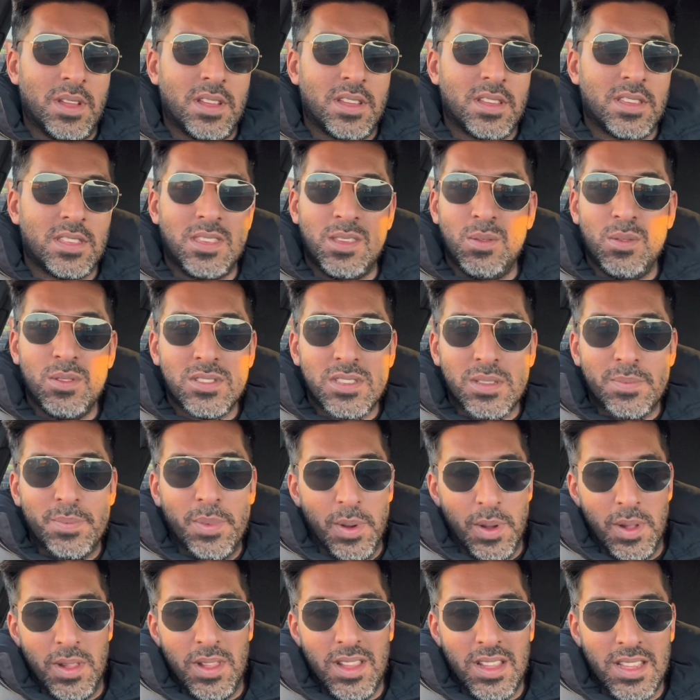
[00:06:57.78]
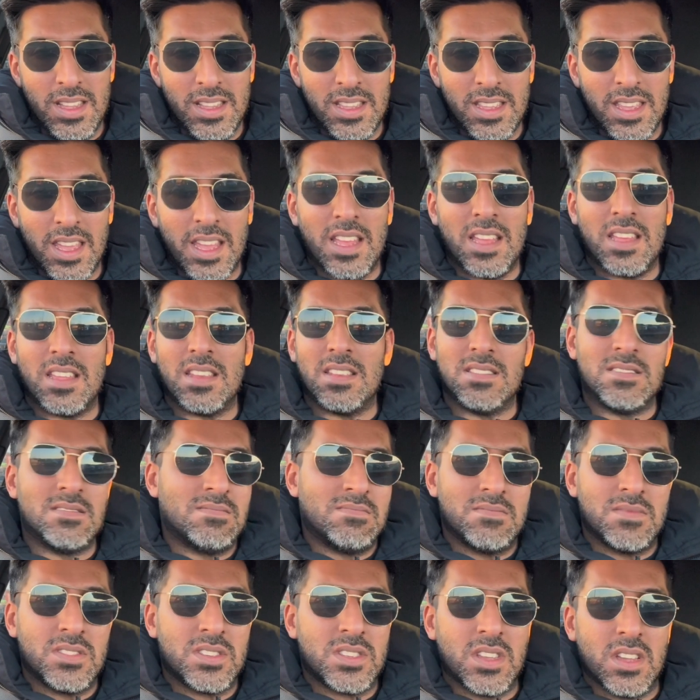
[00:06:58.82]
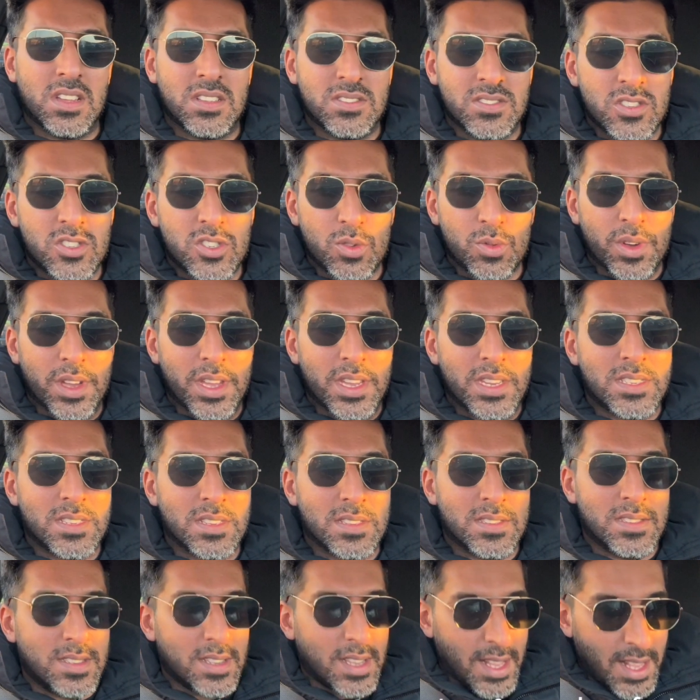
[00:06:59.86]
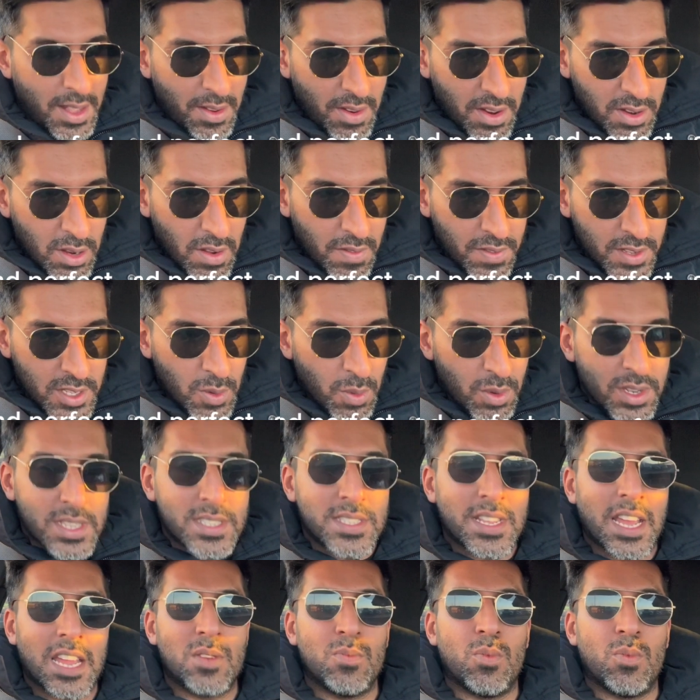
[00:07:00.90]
Usable in certain situations, clear enough to understand